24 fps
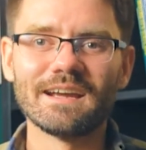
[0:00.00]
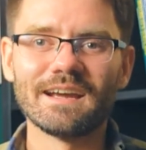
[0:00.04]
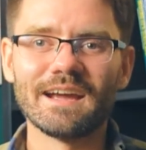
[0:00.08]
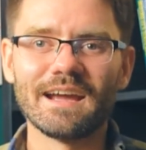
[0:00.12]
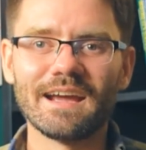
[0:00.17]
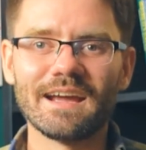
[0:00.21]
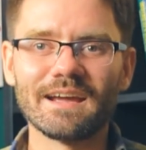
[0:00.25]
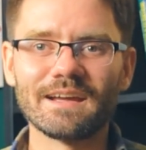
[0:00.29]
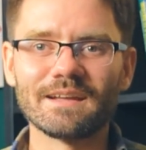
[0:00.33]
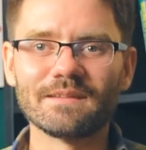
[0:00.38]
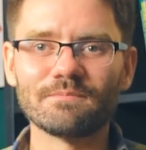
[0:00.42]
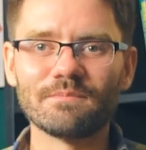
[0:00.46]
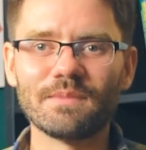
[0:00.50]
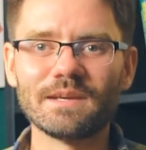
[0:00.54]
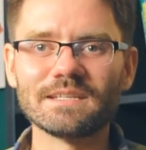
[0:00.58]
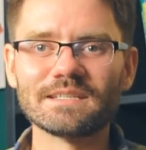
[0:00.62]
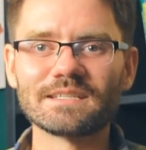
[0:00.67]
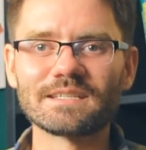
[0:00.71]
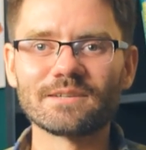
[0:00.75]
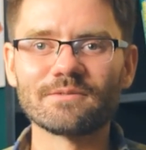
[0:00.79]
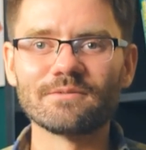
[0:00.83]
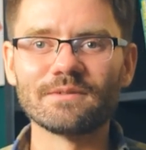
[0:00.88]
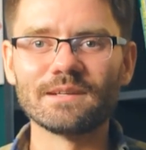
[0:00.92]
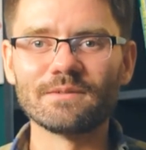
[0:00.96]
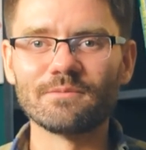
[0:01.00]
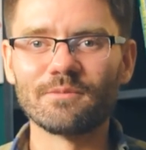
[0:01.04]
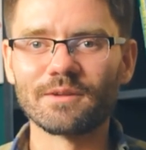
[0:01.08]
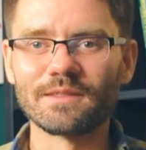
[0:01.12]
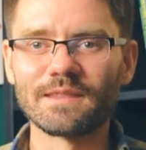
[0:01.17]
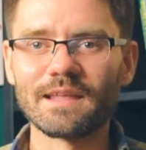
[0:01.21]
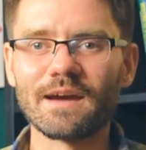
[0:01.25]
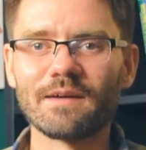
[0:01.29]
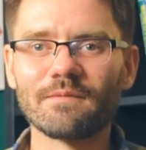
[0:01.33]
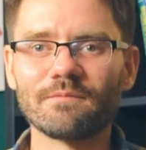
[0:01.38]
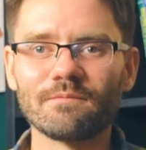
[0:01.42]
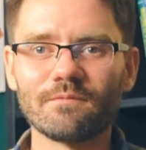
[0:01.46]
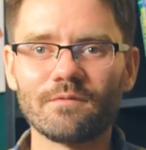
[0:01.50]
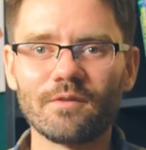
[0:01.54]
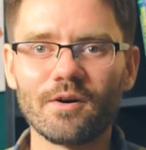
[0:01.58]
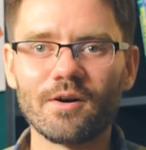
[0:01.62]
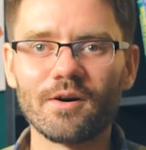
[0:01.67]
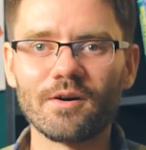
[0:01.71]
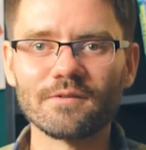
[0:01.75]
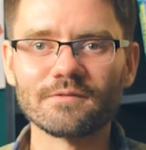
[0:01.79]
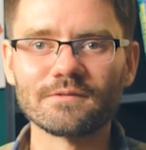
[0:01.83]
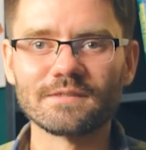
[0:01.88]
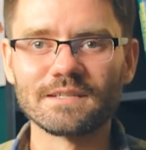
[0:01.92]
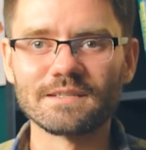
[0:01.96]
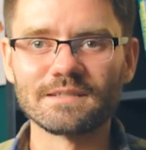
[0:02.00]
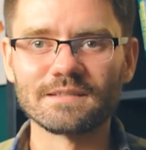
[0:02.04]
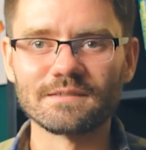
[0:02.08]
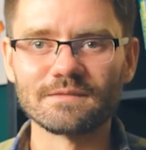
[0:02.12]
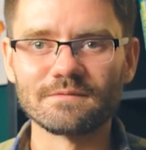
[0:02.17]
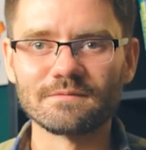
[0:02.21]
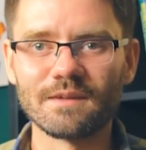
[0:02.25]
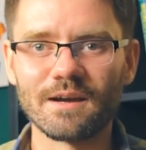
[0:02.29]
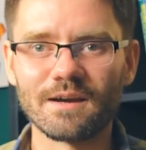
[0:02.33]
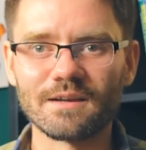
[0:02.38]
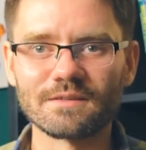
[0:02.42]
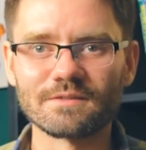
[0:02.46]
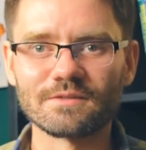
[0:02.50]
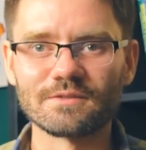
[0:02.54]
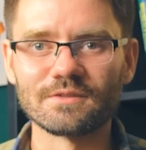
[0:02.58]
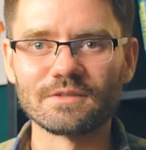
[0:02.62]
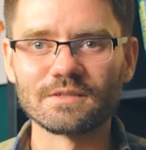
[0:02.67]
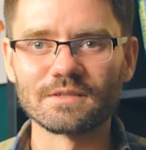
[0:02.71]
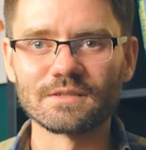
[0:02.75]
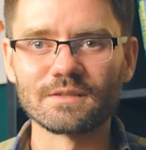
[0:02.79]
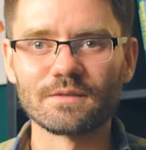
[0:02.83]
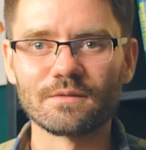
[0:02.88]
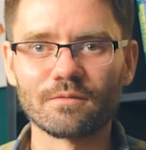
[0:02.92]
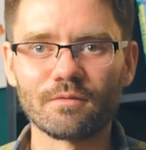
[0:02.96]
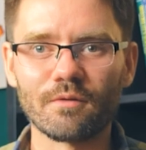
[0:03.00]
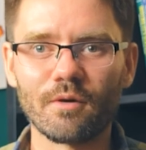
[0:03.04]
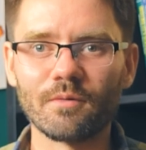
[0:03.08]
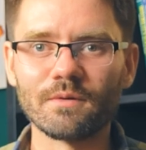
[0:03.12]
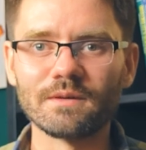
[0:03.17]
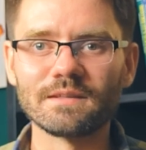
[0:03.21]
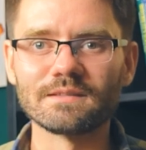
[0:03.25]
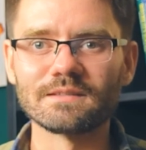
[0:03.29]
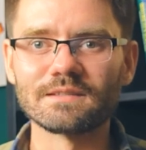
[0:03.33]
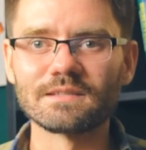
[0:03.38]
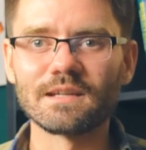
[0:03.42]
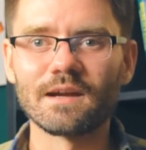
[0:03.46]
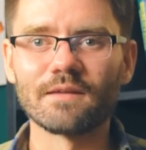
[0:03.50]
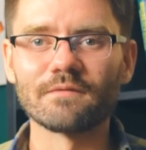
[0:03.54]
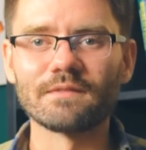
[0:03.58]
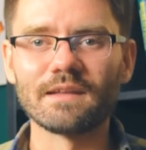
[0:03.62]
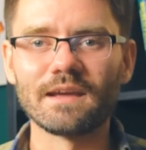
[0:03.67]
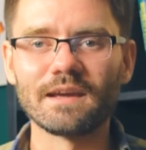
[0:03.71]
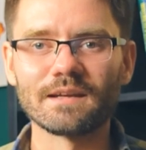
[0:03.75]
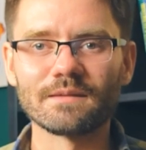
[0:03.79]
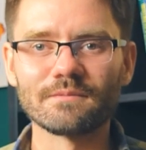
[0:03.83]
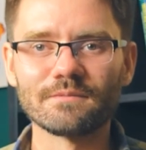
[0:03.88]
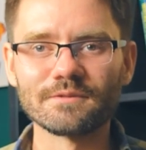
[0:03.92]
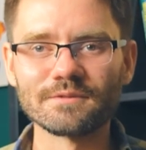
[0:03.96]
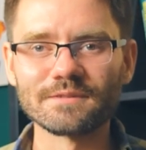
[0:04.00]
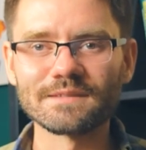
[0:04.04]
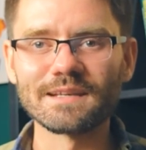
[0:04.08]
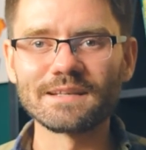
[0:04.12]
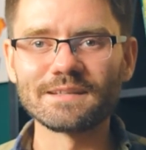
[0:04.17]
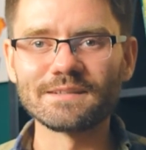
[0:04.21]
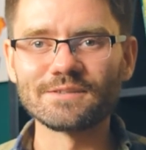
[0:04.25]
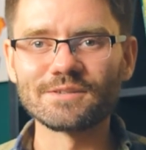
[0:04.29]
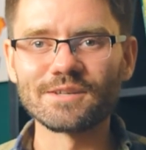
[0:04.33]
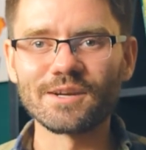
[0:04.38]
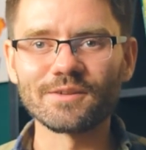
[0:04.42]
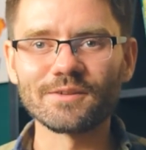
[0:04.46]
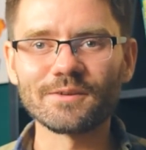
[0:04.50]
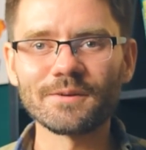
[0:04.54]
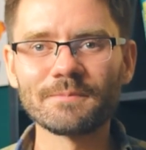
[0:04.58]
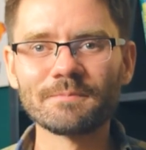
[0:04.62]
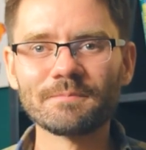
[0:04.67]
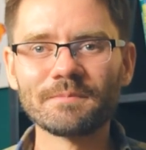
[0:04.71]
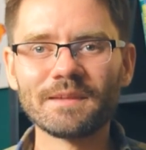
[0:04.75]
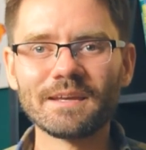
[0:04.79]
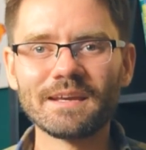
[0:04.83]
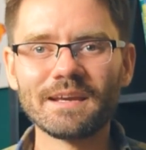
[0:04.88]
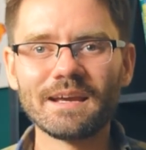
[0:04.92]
And basically what that involves is us just throwing stuffed animals at each other.